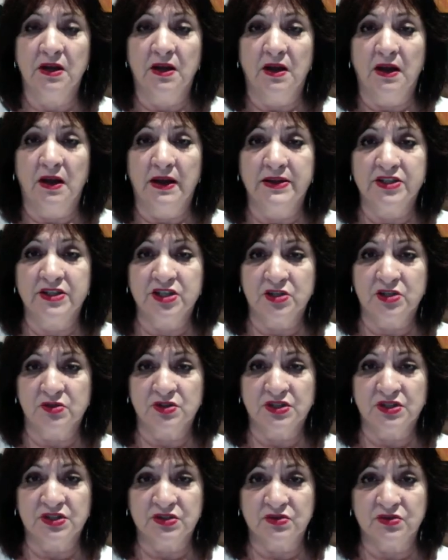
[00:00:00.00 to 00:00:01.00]
And Cheryl
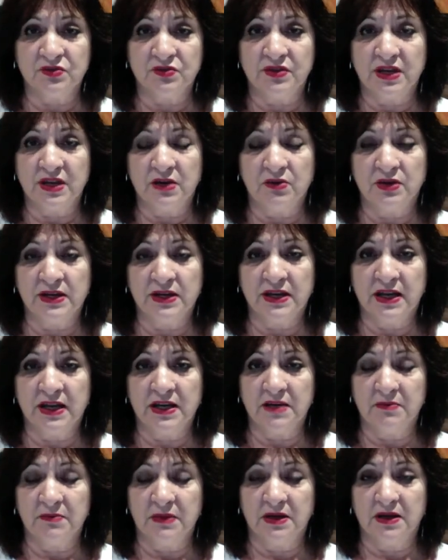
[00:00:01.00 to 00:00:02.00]
just stood there looking at
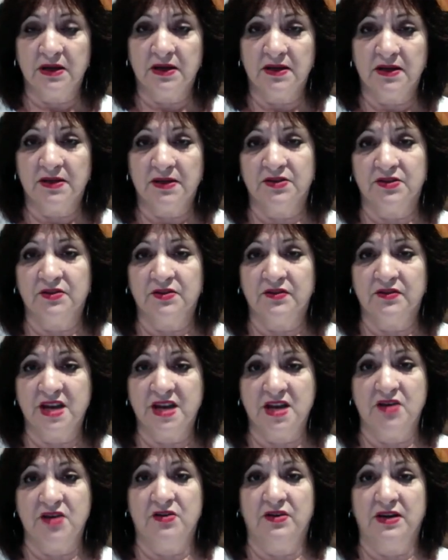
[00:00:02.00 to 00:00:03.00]
him, and I sort of
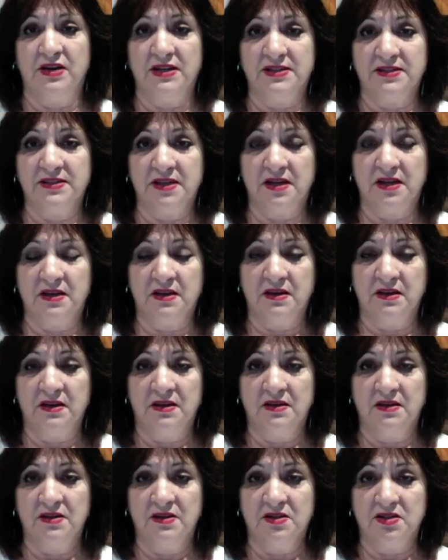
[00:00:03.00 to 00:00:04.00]
hit her and I said,
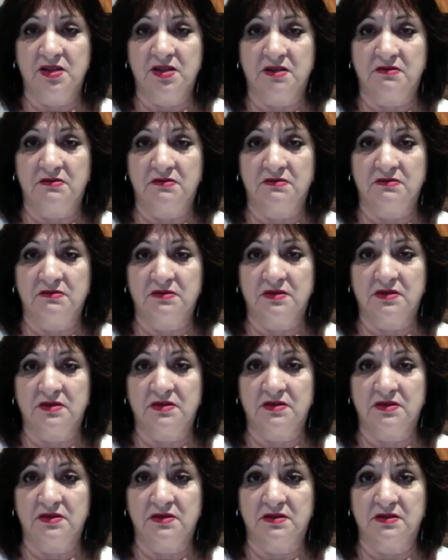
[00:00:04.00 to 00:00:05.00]
"Cheryl, so
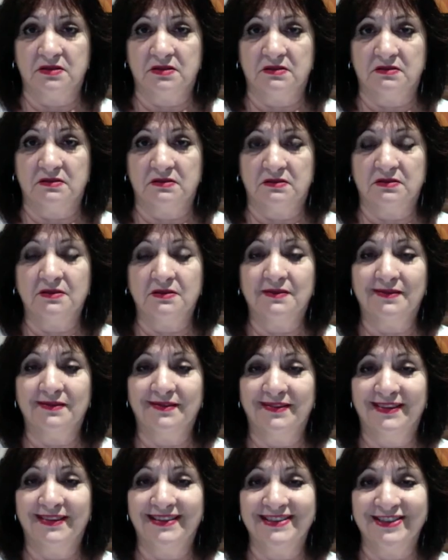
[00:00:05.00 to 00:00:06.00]
thank you."
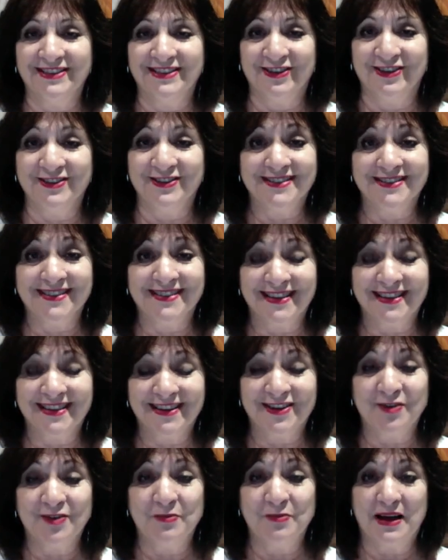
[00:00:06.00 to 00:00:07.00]
And she goes,
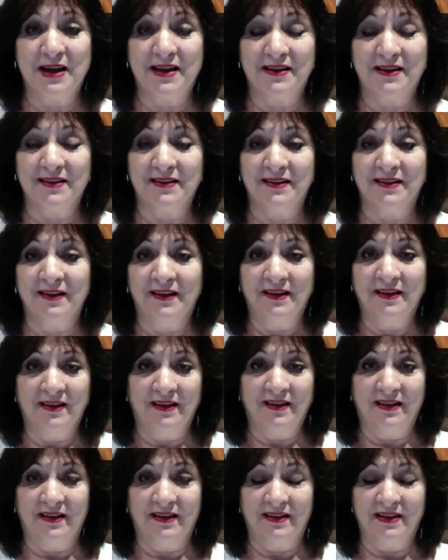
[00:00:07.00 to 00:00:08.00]
"Thank you, Mark."
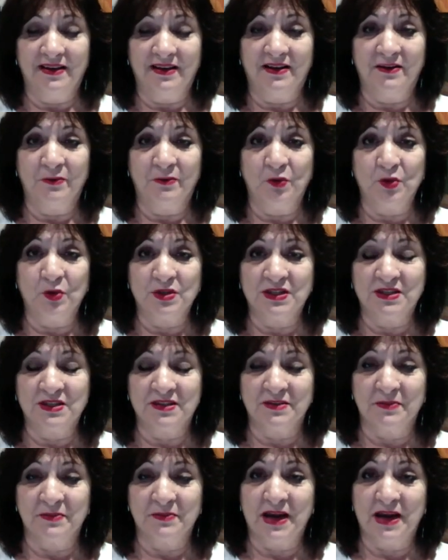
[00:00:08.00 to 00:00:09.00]
And then I walked into
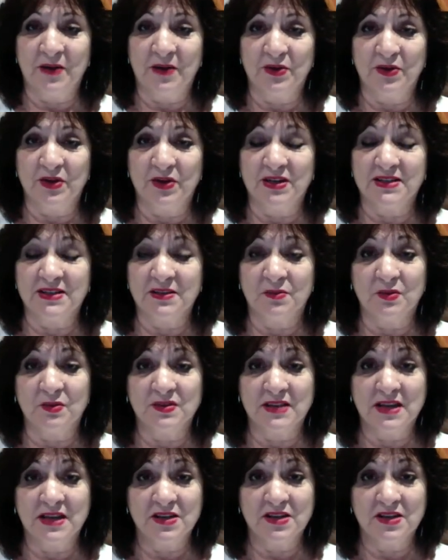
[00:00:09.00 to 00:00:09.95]
the bar with her and I said, "Was that